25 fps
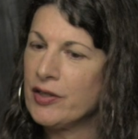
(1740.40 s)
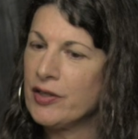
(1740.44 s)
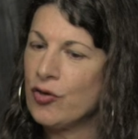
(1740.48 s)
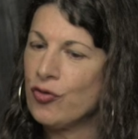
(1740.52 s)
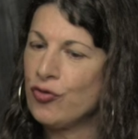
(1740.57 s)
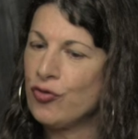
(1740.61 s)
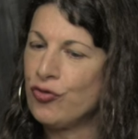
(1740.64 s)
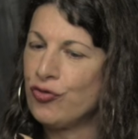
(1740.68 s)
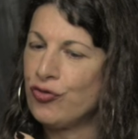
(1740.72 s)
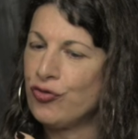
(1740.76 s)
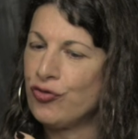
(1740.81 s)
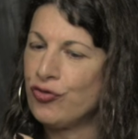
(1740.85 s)

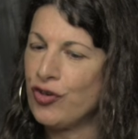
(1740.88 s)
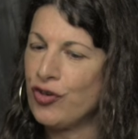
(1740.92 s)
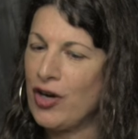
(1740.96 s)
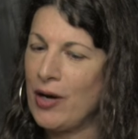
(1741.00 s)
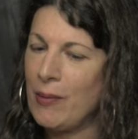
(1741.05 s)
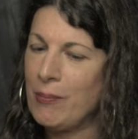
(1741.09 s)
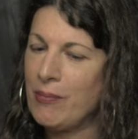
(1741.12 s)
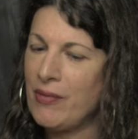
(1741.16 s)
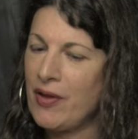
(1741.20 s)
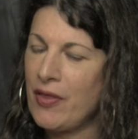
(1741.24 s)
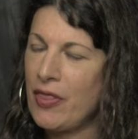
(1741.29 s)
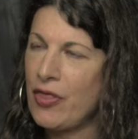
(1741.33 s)

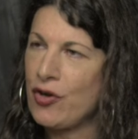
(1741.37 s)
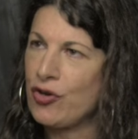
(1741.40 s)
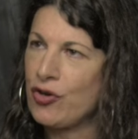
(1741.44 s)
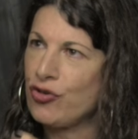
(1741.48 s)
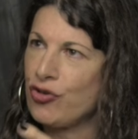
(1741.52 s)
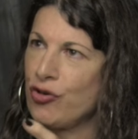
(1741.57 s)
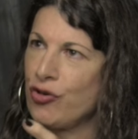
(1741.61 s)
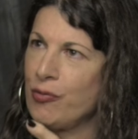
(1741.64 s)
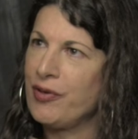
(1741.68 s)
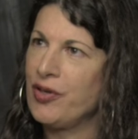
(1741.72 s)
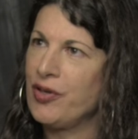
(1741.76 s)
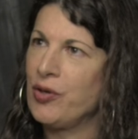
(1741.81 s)
from the
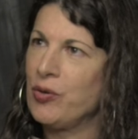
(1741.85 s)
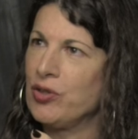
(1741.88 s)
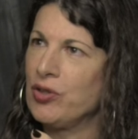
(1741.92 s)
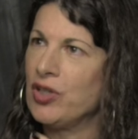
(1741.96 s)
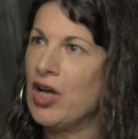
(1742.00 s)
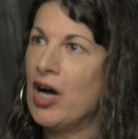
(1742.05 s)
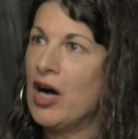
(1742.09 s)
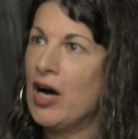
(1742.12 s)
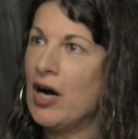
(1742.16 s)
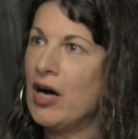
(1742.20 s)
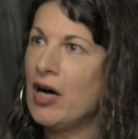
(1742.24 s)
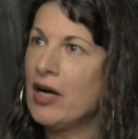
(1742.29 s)
criminal
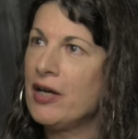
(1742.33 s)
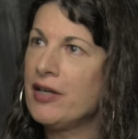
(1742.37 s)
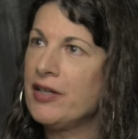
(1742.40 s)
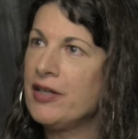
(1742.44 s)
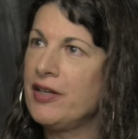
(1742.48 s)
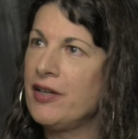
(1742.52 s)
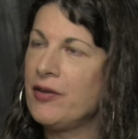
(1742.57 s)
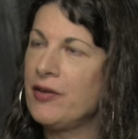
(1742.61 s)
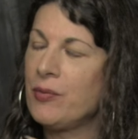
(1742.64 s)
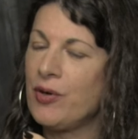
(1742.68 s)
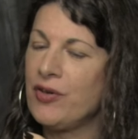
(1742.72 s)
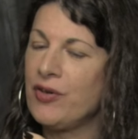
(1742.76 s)
law.
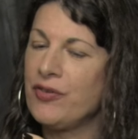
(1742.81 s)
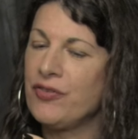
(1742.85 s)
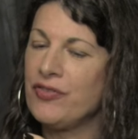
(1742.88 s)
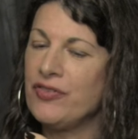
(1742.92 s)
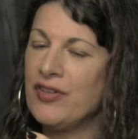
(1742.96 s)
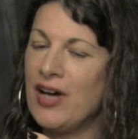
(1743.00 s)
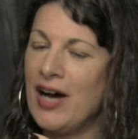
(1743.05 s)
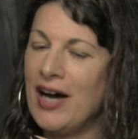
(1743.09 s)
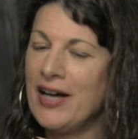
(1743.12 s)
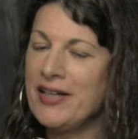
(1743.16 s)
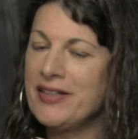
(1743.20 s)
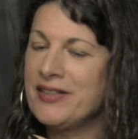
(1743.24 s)
In other words,
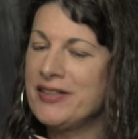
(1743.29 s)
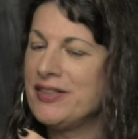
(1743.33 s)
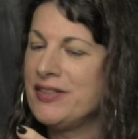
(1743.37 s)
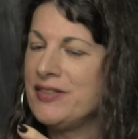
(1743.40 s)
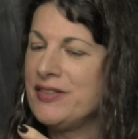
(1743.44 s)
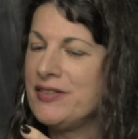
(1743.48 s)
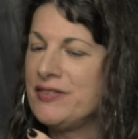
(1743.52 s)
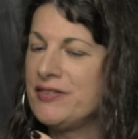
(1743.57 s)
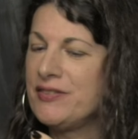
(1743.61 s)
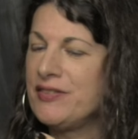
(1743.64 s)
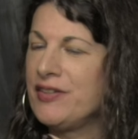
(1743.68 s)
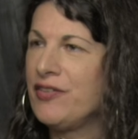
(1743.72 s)
not
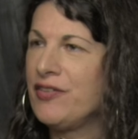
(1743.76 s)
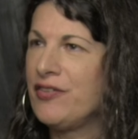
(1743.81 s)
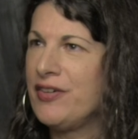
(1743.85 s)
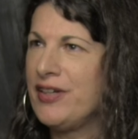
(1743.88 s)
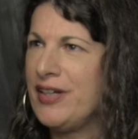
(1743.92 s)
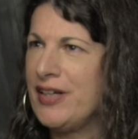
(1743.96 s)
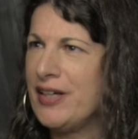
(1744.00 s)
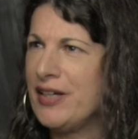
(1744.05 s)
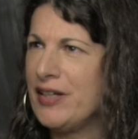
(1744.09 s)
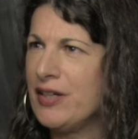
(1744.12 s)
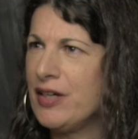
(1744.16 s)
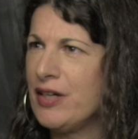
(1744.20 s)

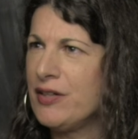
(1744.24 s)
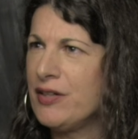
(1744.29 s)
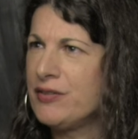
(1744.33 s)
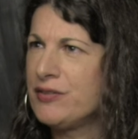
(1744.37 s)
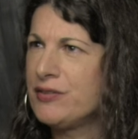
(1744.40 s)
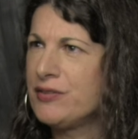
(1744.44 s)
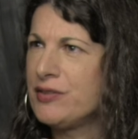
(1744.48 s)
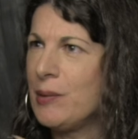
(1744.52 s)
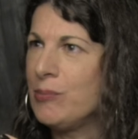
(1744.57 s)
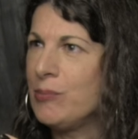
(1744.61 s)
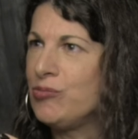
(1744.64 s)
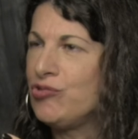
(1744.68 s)
considering it a
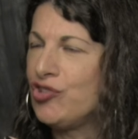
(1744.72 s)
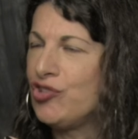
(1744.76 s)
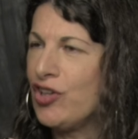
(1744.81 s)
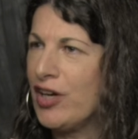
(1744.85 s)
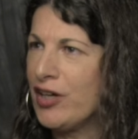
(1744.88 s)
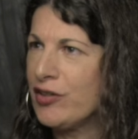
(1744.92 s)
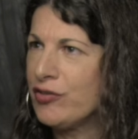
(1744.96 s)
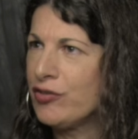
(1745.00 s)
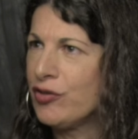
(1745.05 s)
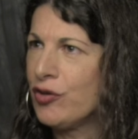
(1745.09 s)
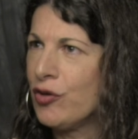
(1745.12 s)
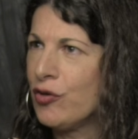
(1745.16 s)

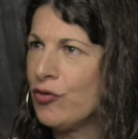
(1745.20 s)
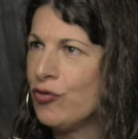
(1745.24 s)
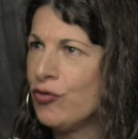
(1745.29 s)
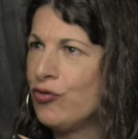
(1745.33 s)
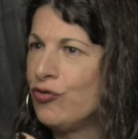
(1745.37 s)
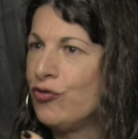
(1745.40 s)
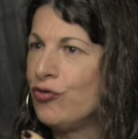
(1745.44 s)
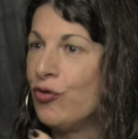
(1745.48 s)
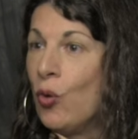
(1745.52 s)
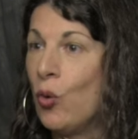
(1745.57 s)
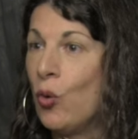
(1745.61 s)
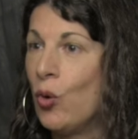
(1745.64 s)
subject
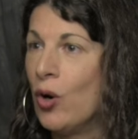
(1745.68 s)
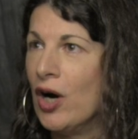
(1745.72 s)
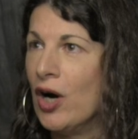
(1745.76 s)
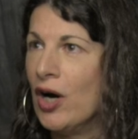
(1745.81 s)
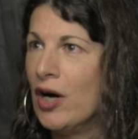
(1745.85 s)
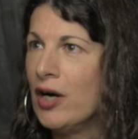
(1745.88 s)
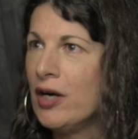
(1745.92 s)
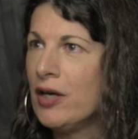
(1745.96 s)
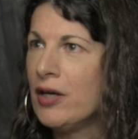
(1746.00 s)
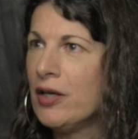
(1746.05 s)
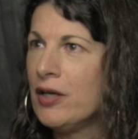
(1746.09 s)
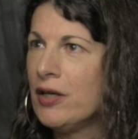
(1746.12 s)

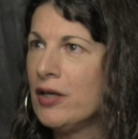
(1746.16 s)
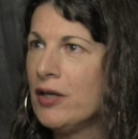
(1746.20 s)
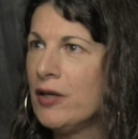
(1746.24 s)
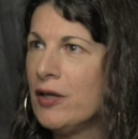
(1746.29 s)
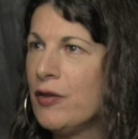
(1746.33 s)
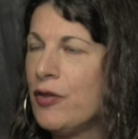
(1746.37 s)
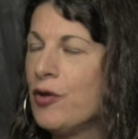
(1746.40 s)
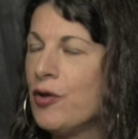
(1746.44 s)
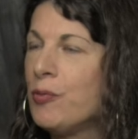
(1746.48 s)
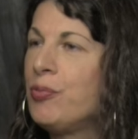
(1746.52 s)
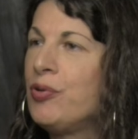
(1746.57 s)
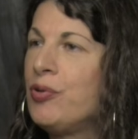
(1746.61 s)
for
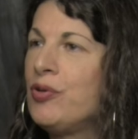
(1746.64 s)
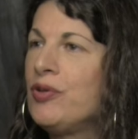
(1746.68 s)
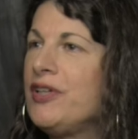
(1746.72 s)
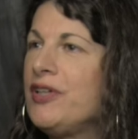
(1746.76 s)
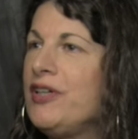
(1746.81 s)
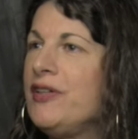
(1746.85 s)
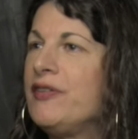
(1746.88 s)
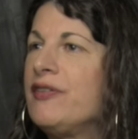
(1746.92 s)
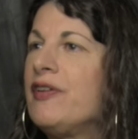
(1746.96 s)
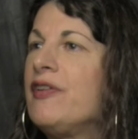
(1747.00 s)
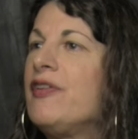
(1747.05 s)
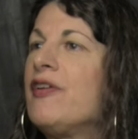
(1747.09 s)
the
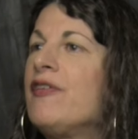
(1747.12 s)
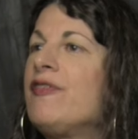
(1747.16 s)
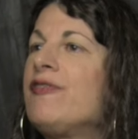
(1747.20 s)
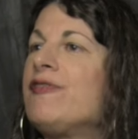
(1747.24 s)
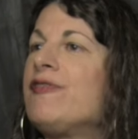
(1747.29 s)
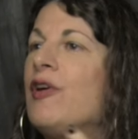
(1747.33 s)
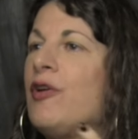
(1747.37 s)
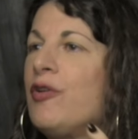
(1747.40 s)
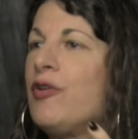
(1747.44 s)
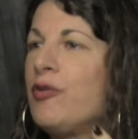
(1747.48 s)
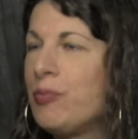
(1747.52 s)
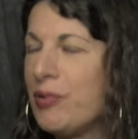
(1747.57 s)
police in the
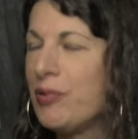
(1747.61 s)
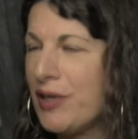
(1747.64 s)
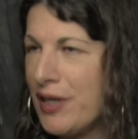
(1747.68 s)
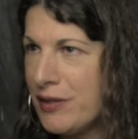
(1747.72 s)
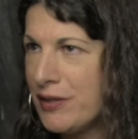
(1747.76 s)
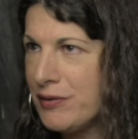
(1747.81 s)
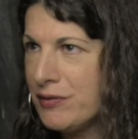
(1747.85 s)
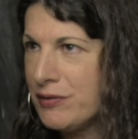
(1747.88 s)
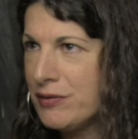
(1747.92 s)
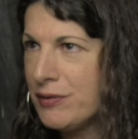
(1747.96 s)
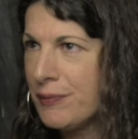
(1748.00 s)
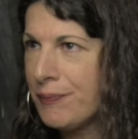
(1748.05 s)
first
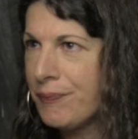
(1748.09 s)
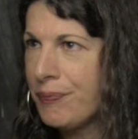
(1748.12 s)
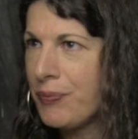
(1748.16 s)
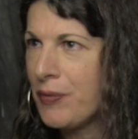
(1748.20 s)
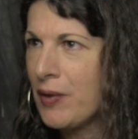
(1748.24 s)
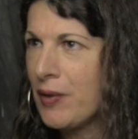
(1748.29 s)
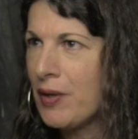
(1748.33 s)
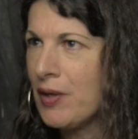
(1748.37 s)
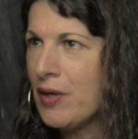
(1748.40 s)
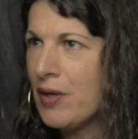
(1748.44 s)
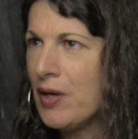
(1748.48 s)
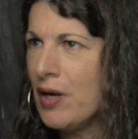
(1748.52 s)
place.
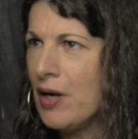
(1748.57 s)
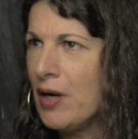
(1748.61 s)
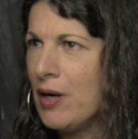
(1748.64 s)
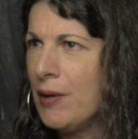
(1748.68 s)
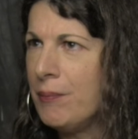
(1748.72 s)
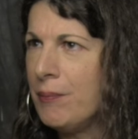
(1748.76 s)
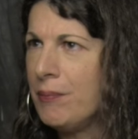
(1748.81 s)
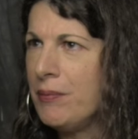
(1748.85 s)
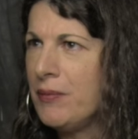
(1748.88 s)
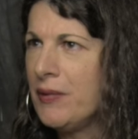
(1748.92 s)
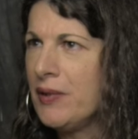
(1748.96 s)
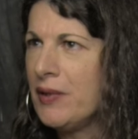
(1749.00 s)

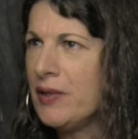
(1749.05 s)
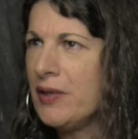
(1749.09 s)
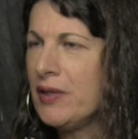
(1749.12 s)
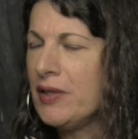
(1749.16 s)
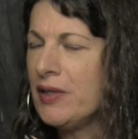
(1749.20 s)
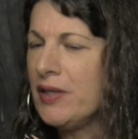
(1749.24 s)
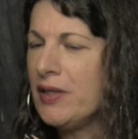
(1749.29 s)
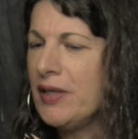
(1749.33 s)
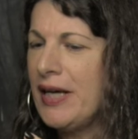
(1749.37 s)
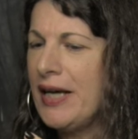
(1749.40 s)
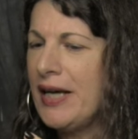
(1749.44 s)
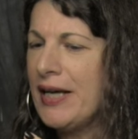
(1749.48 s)

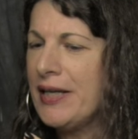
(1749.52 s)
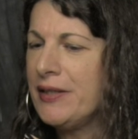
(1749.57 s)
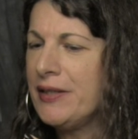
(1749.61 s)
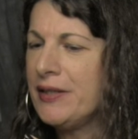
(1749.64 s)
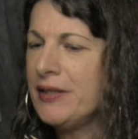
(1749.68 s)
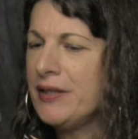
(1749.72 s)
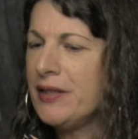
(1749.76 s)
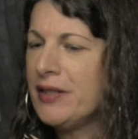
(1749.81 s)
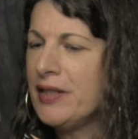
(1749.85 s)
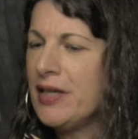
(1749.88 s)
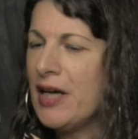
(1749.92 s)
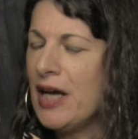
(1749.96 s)
And
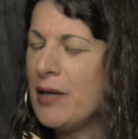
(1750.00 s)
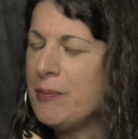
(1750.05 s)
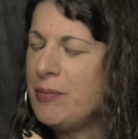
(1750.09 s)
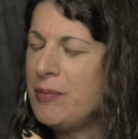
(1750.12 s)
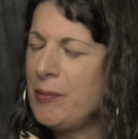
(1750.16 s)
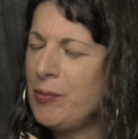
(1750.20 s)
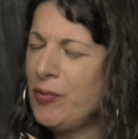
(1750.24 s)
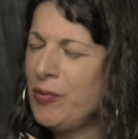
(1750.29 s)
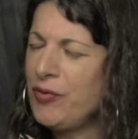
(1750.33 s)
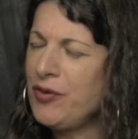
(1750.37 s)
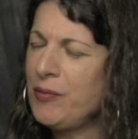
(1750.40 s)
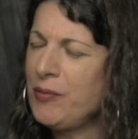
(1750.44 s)

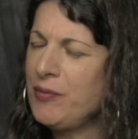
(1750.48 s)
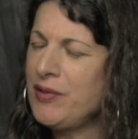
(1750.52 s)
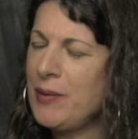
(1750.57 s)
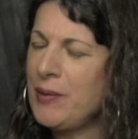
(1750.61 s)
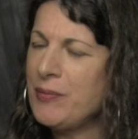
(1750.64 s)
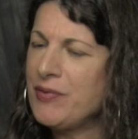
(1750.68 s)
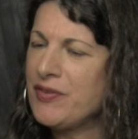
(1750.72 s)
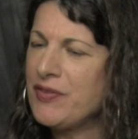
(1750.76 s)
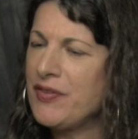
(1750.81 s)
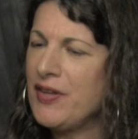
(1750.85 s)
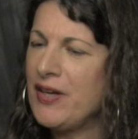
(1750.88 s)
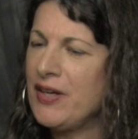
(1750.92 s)
people
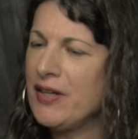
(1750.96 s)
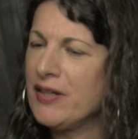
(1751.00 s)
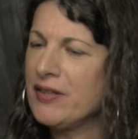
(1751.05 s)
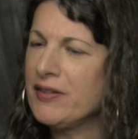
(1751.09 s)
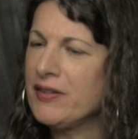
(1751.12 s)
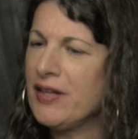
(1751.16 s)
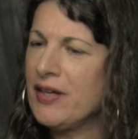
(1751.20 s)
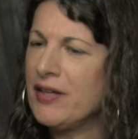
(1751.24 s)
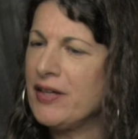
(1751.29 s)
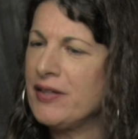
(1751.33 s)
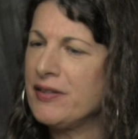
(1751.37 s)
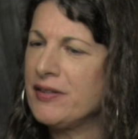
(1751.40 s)
sometimes think
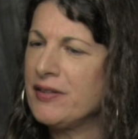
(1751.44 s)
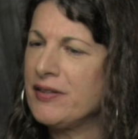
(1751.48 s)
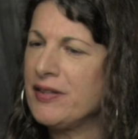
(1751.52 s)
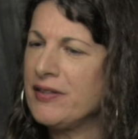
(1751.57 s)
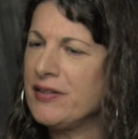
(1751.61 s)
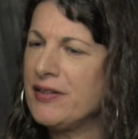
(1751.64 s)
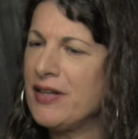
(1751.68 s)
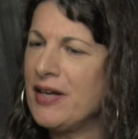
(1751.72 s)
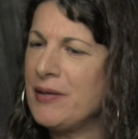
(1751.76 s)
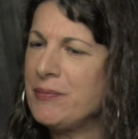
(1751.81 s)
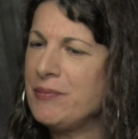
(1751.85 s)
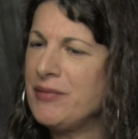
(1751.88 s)

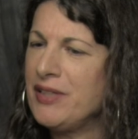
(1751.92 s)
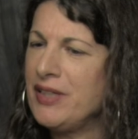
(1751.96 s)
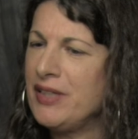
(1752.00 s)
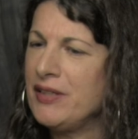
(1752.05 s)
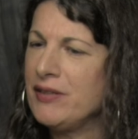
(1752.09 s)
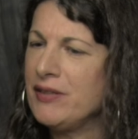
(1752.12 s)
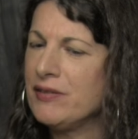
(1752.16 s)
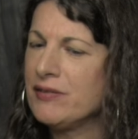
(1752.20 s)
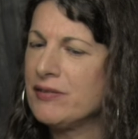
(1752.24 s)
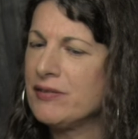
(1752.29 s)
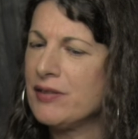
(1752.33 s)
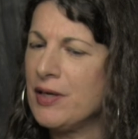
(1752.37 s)
that
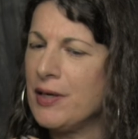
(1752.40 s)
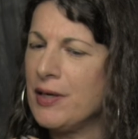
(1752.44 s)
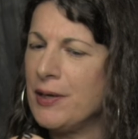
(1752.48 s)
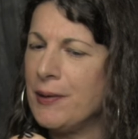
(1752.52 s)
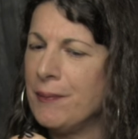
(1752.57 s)
means